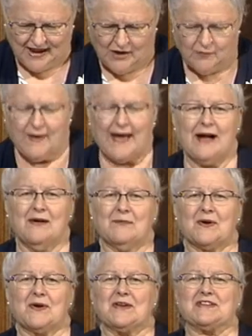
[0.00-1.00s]
Well,
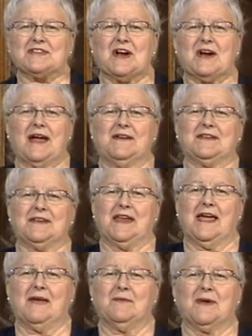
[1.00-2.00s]
we're going to start out
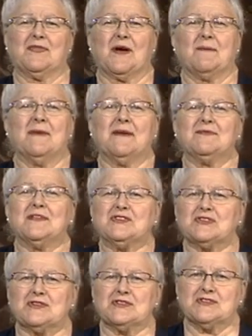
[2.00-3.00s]
today with our monthly
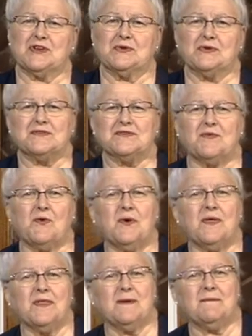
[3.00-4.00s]
church totals for the